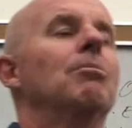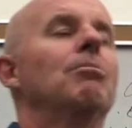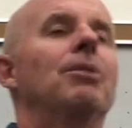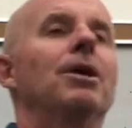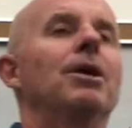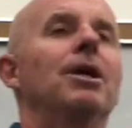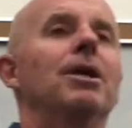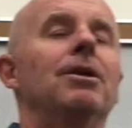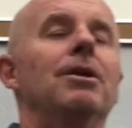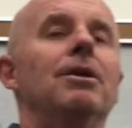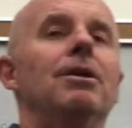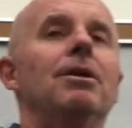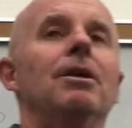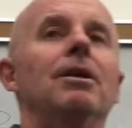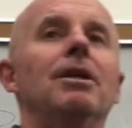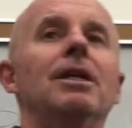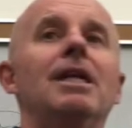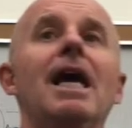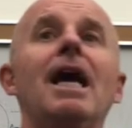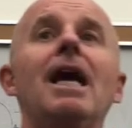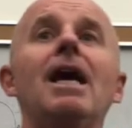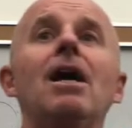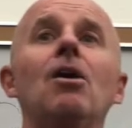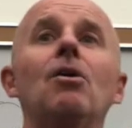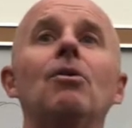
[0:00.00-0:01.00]
But
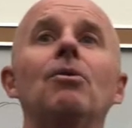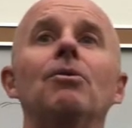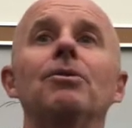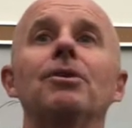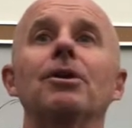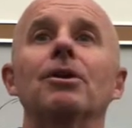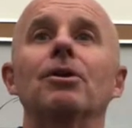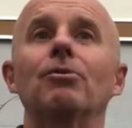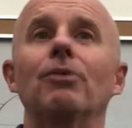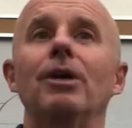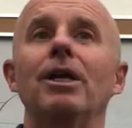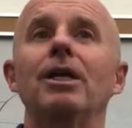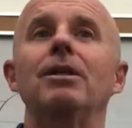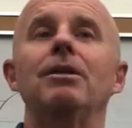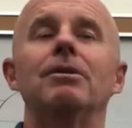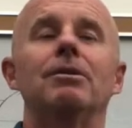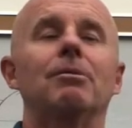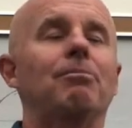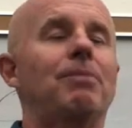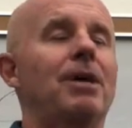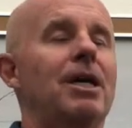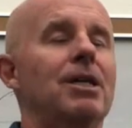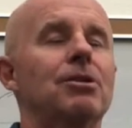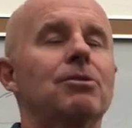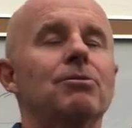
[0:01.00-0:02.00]
now the
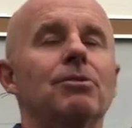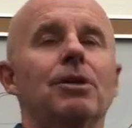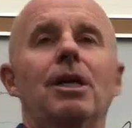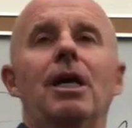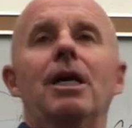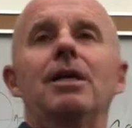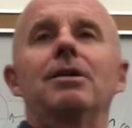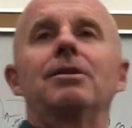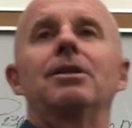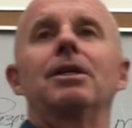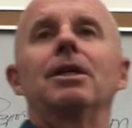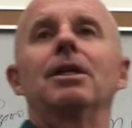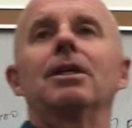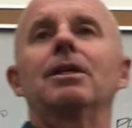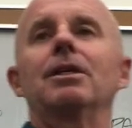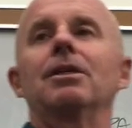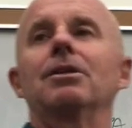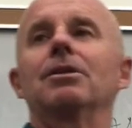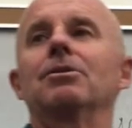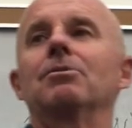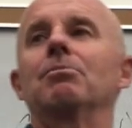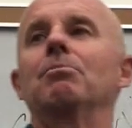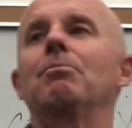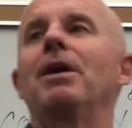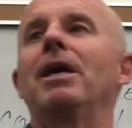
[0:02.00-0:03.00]
best one I think
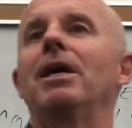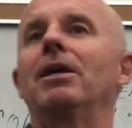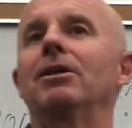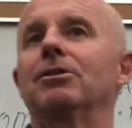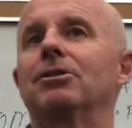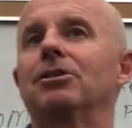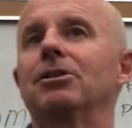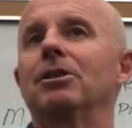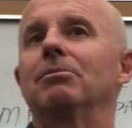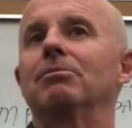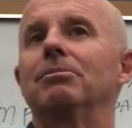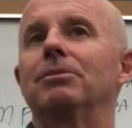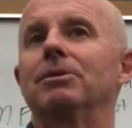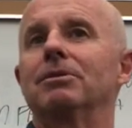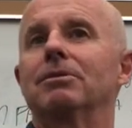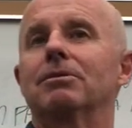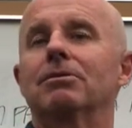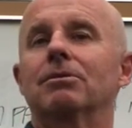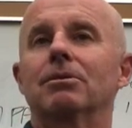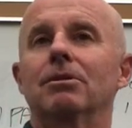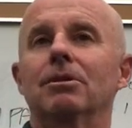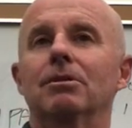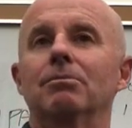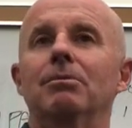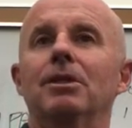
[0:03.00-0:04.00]
is Mailchimp. It's
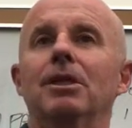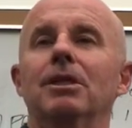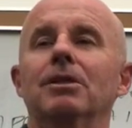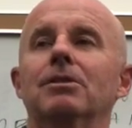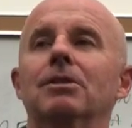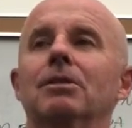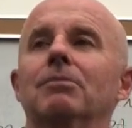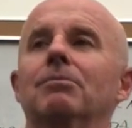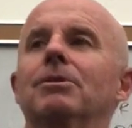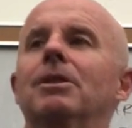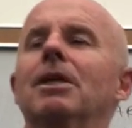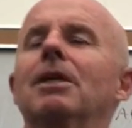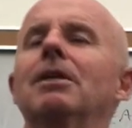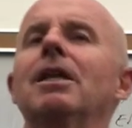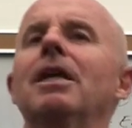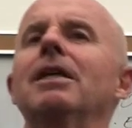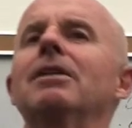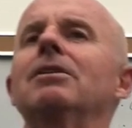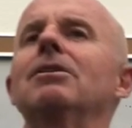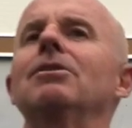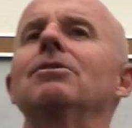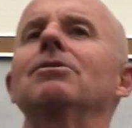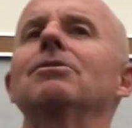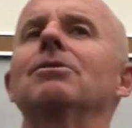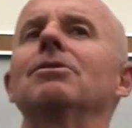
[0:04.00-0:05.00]
called Mailchimp. They like
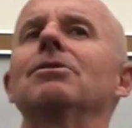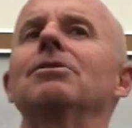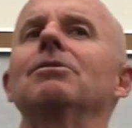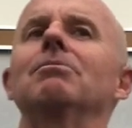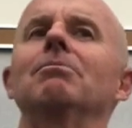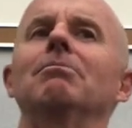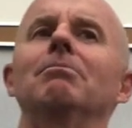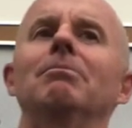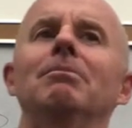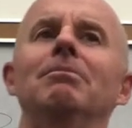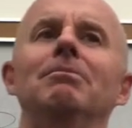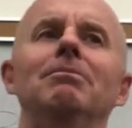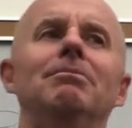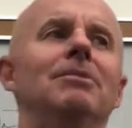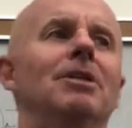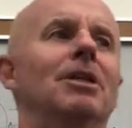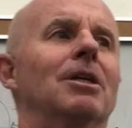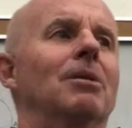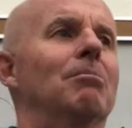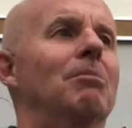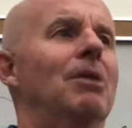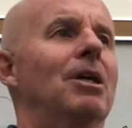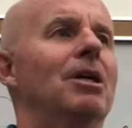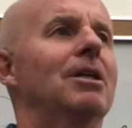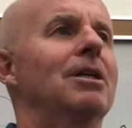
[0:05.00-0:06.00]
to use these, you
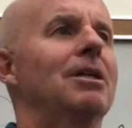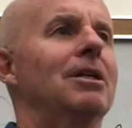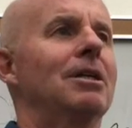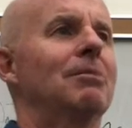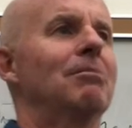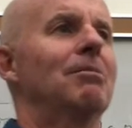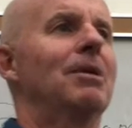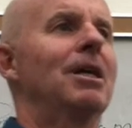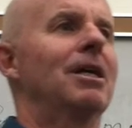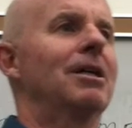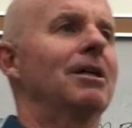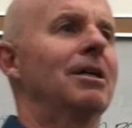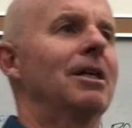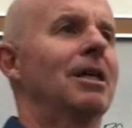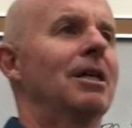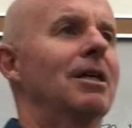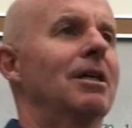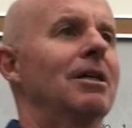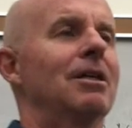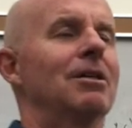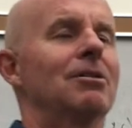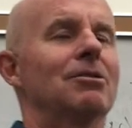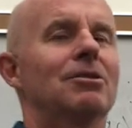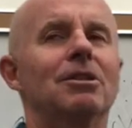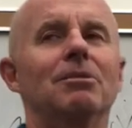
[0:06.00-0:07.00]
know, monkey and mail name,
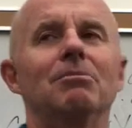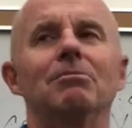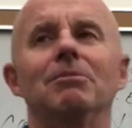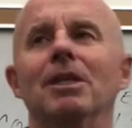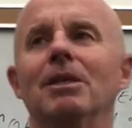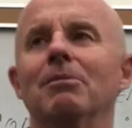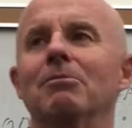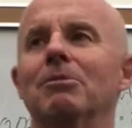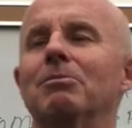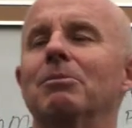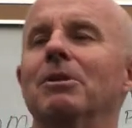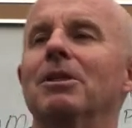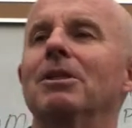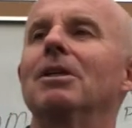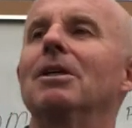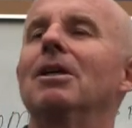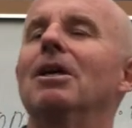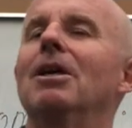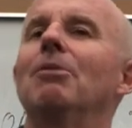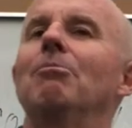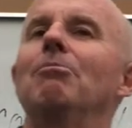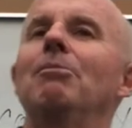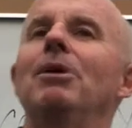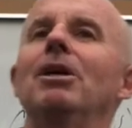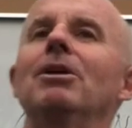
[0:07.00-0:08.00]
you know, chip names, but
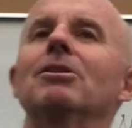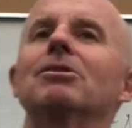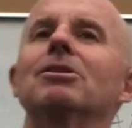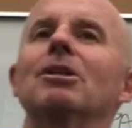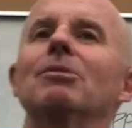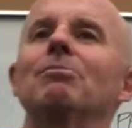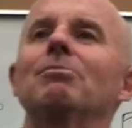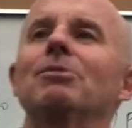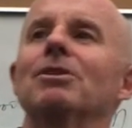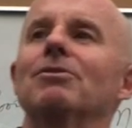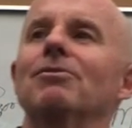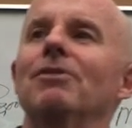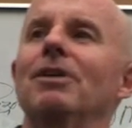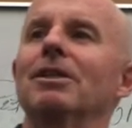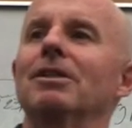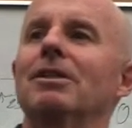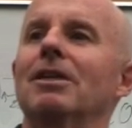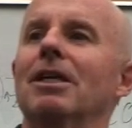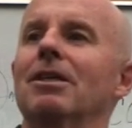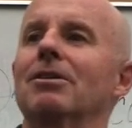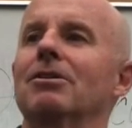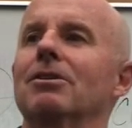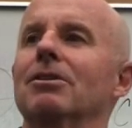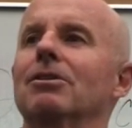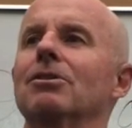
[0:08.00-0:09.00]
Mailchimp is
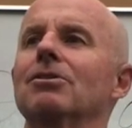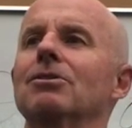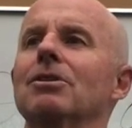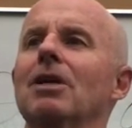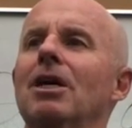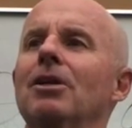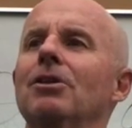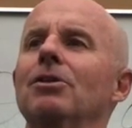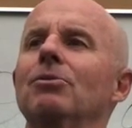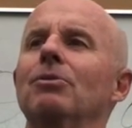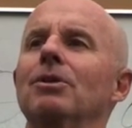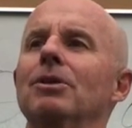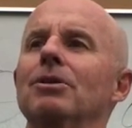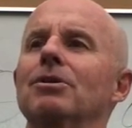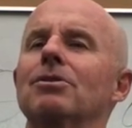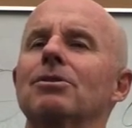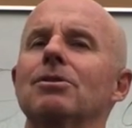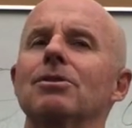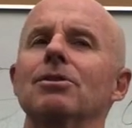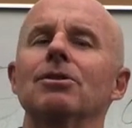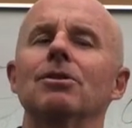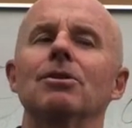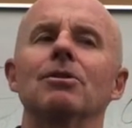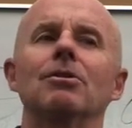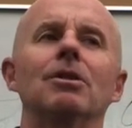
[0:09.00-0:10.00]
fantastic. There's other ones
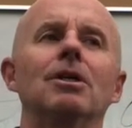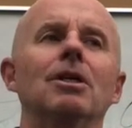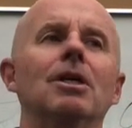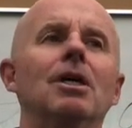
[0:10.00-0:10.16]
too.